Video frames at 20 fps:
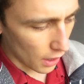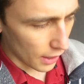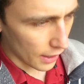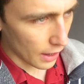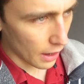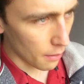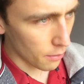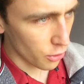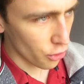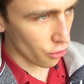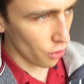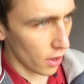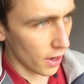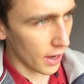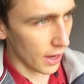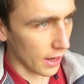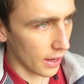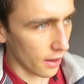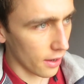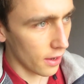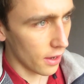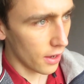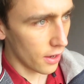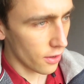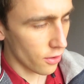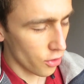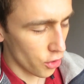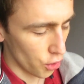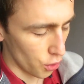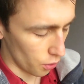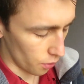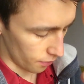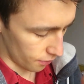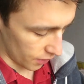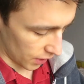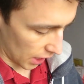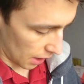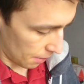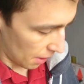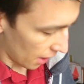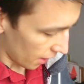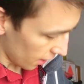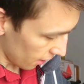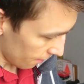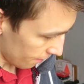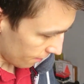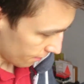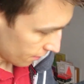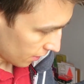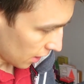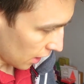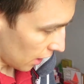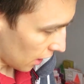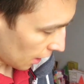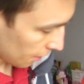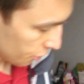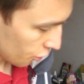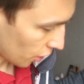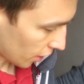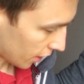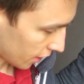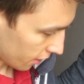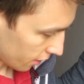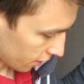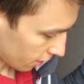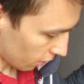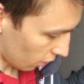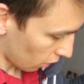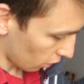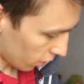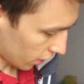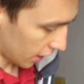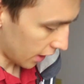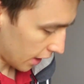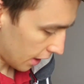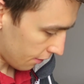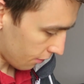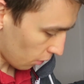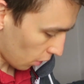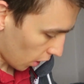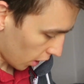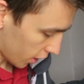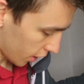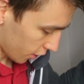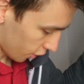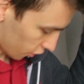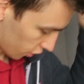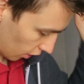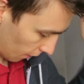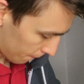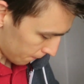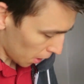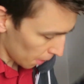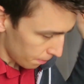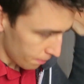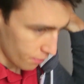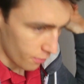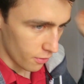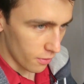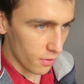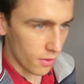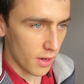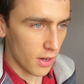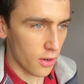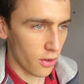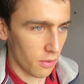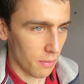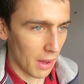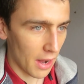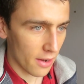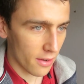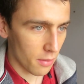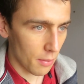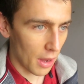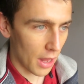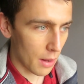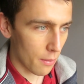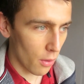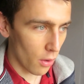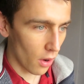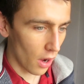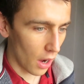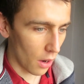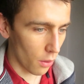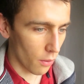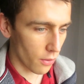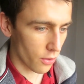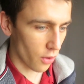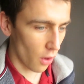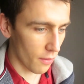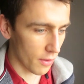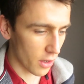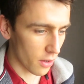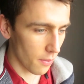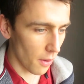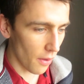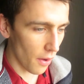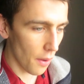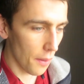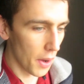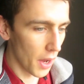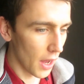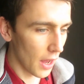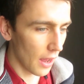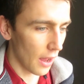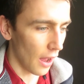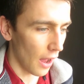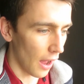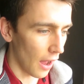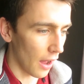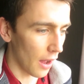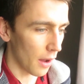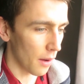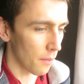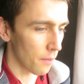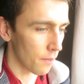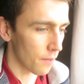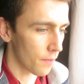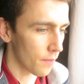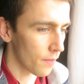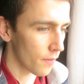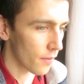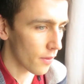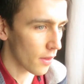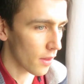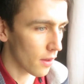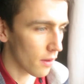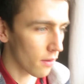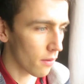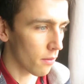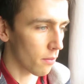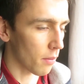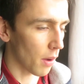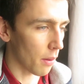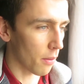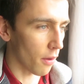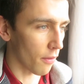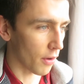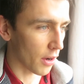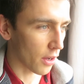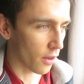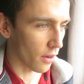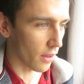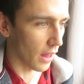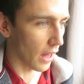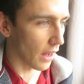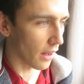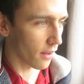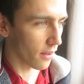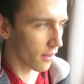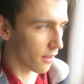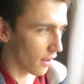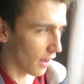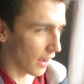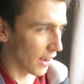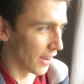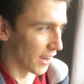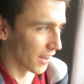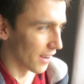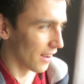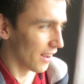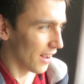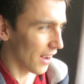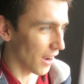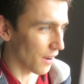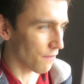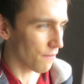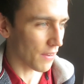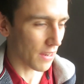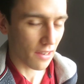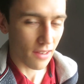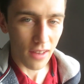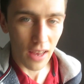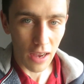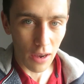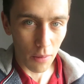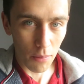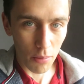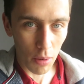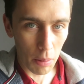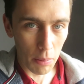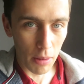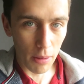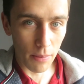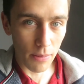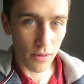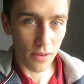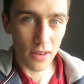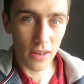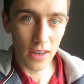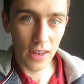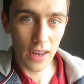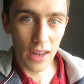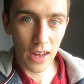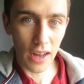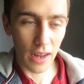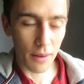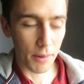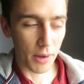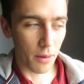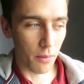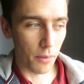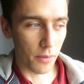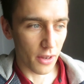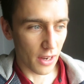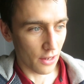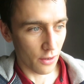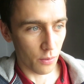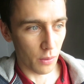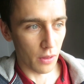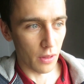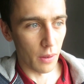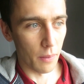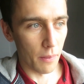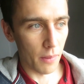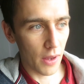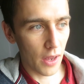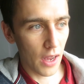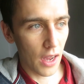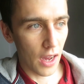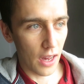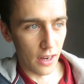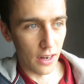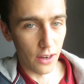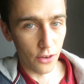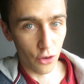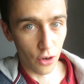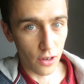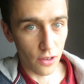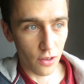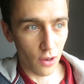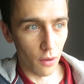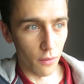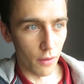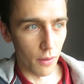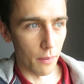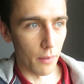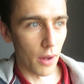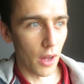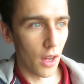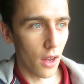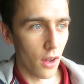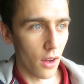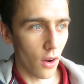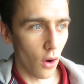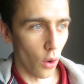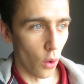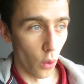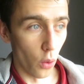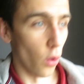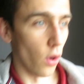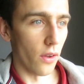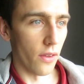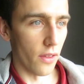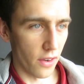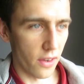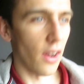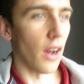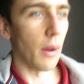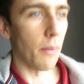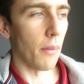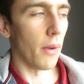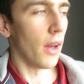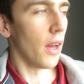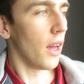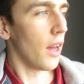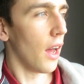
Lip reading: I am trying to forget about it. I'm trying to leave work and just go bloop. It doesn't matter to me anymore. I'll solve it tomorrow. But I'm not very good at that. I fixate on problems. I become obsessed with them. And I try and solve them all the time.